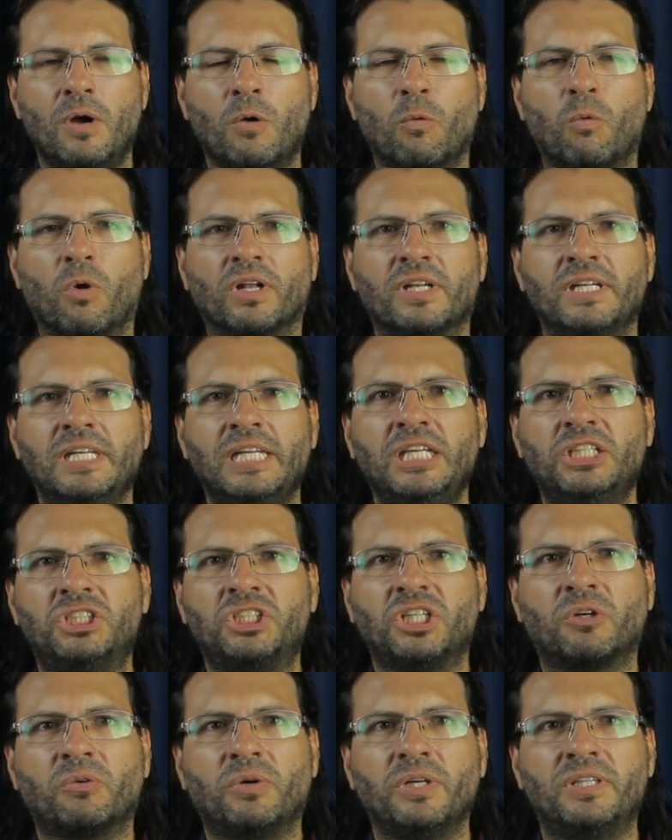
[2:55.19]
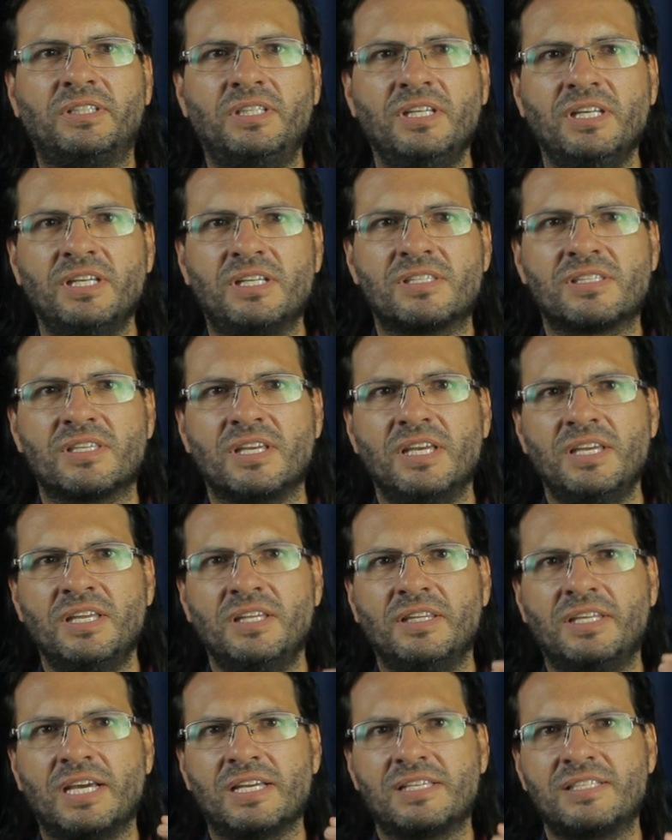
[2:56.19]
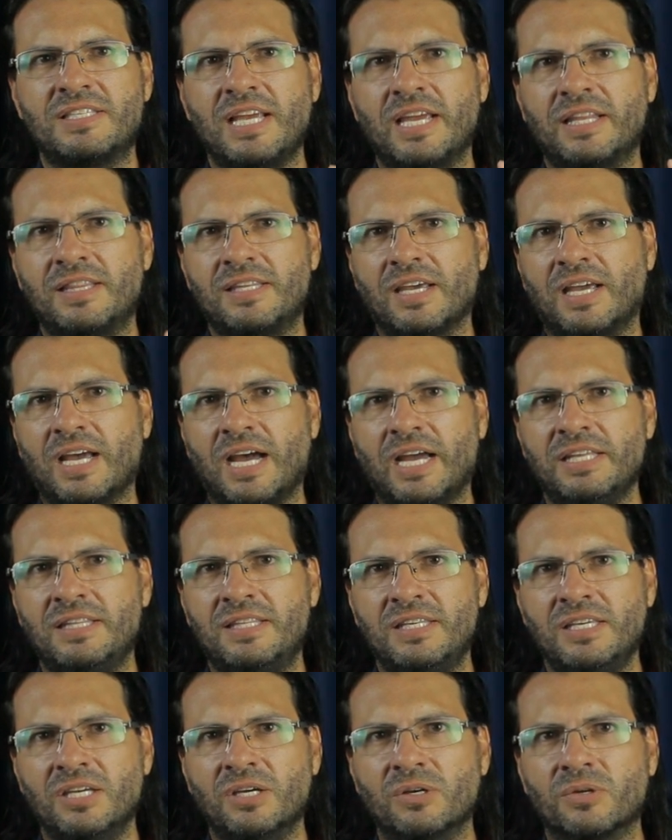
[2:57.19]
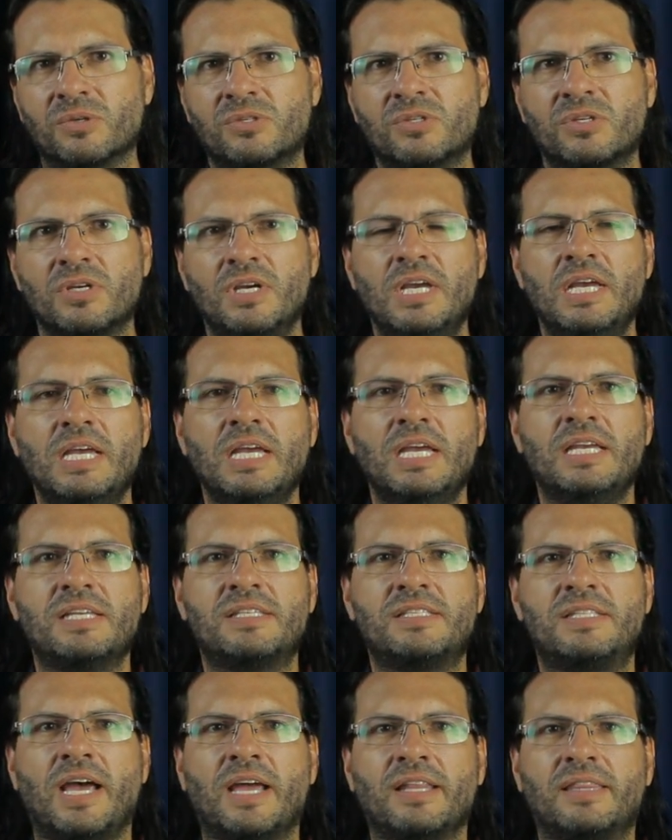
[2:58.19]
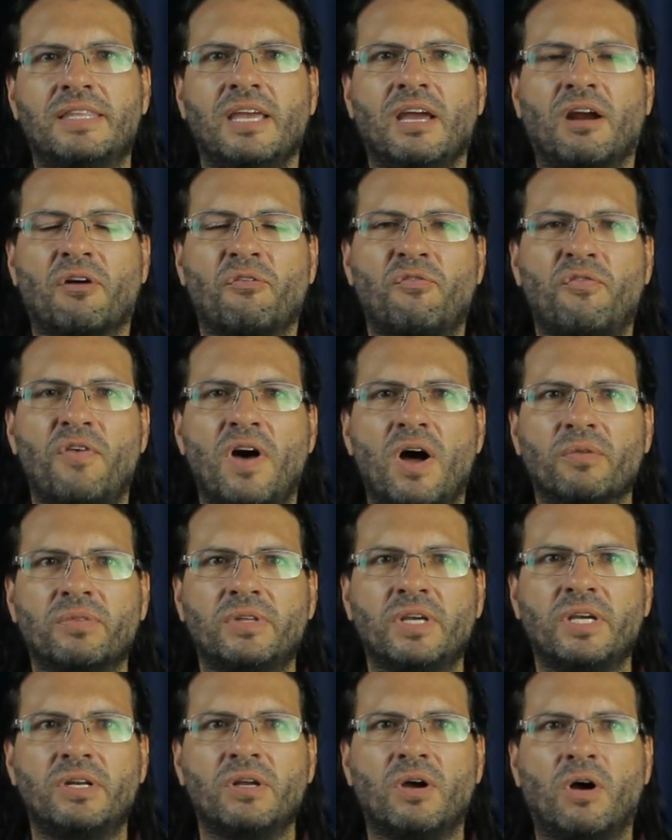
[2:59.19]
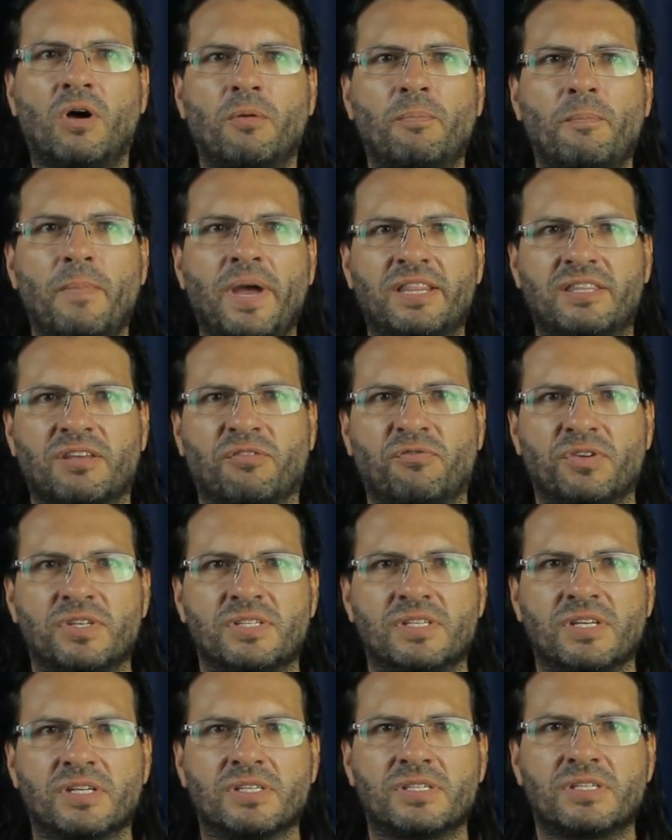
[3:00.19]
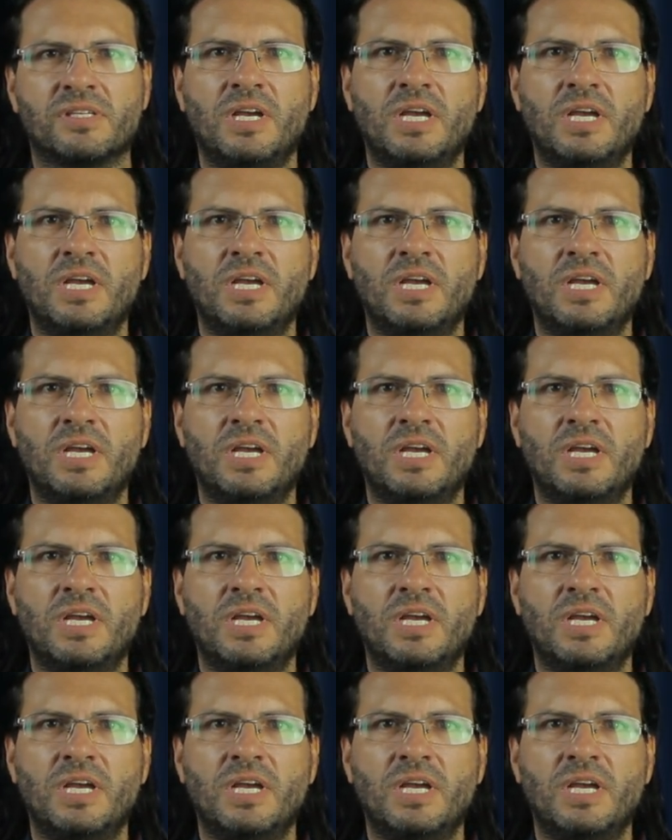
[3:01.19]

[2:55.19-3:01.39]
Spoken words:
What Nietzsche critiques in the ascetic ideals is that they are founded on metaphysics.